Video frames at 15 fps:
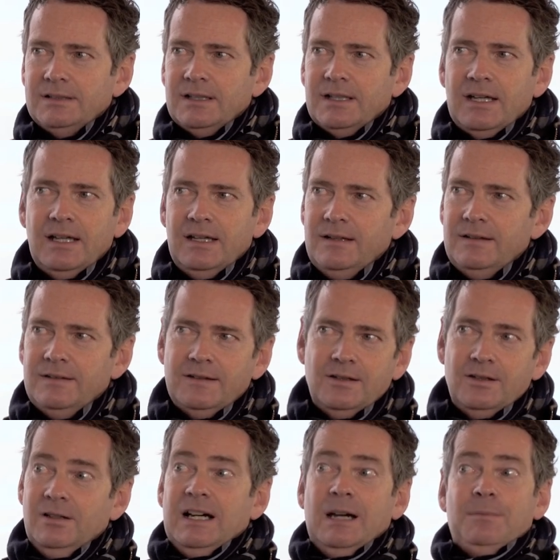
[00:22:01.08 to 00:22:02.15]
the case.
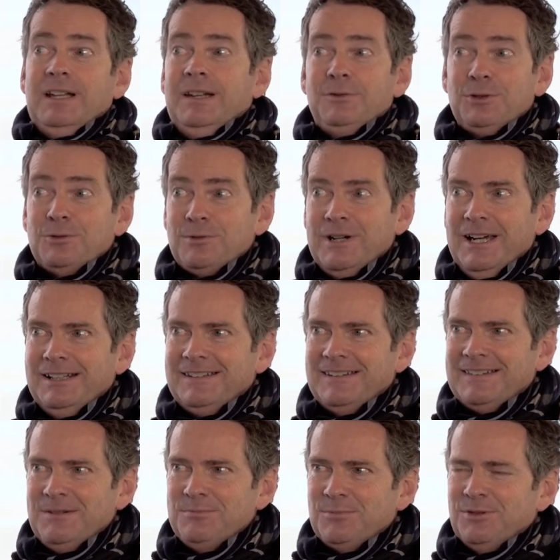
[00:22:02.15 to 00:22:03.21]
You know, I believe the
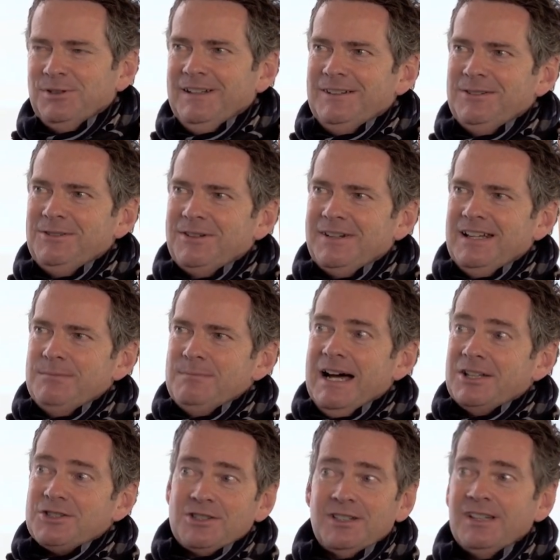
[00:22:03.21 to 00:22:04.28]
greatest employees you can
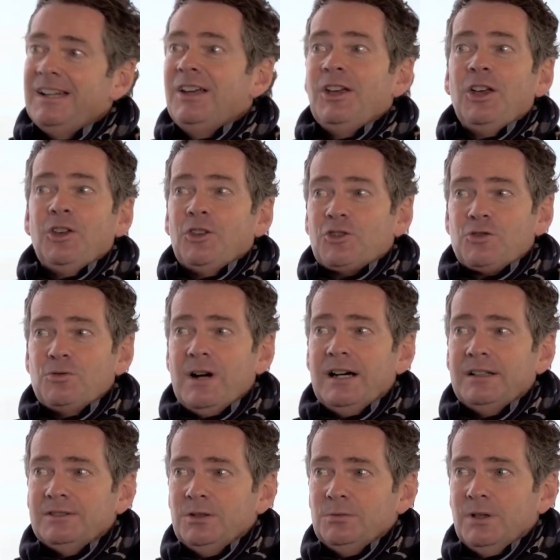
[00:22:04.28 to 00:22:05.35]
imagine
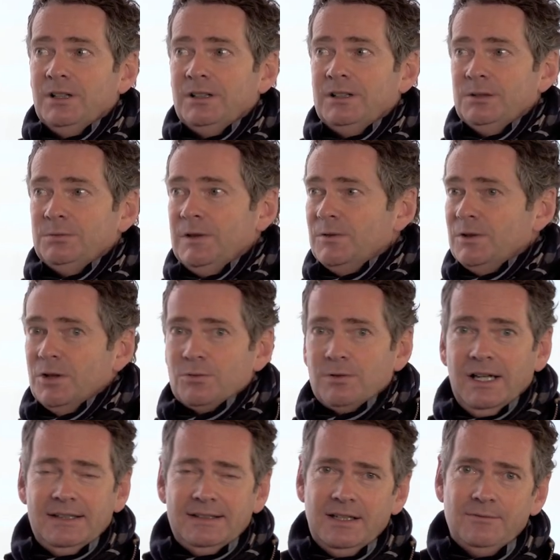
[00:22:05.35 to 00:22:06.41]
throughout the world. We've got
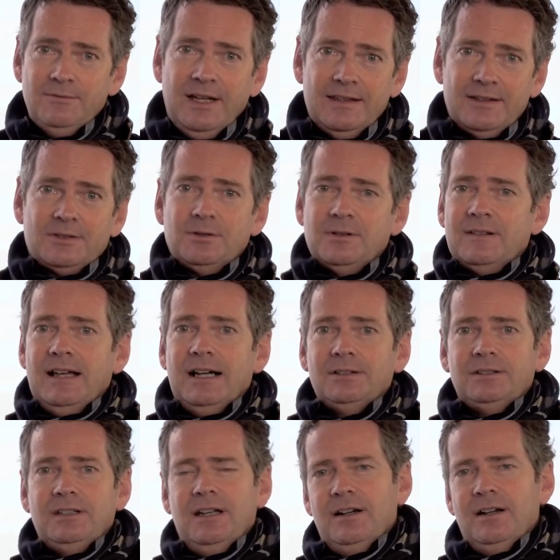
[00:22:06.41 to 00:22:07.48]
great investors
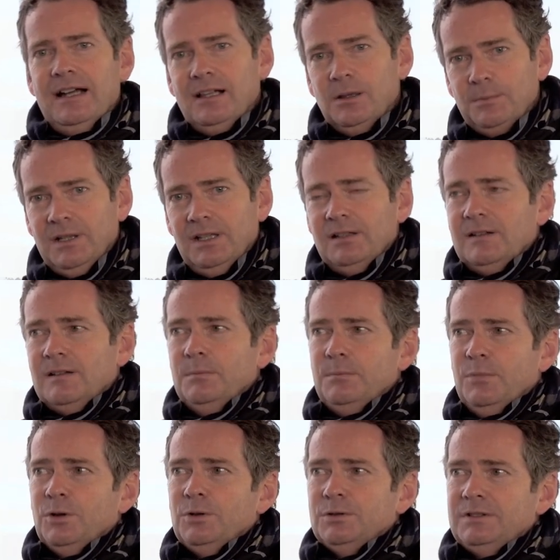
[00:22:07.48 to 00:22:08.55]
out there helping and
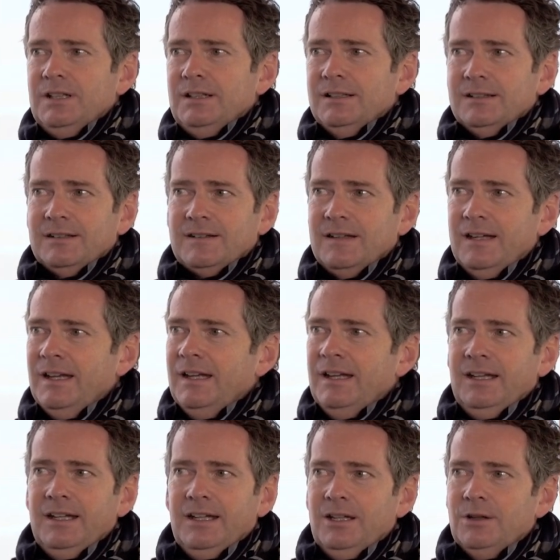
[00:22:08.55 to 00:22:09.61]
supporting us
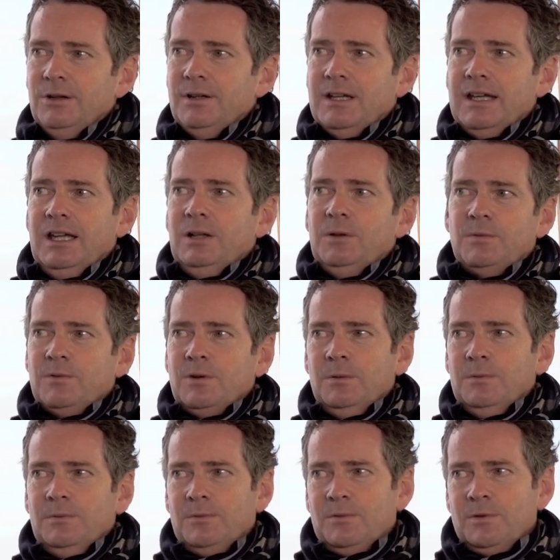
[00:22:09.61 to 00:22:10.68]
you know, again,
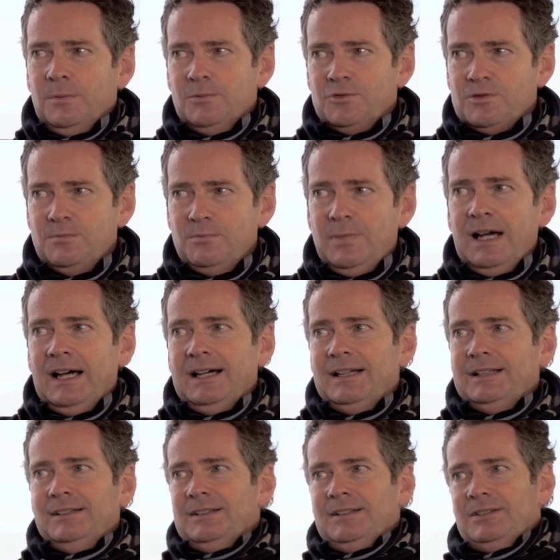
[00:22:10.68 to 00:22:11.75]
from, from
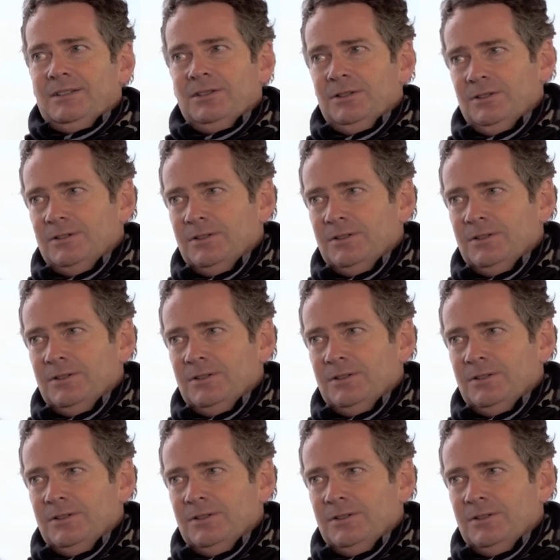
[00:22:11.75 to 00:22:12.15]
Japan to,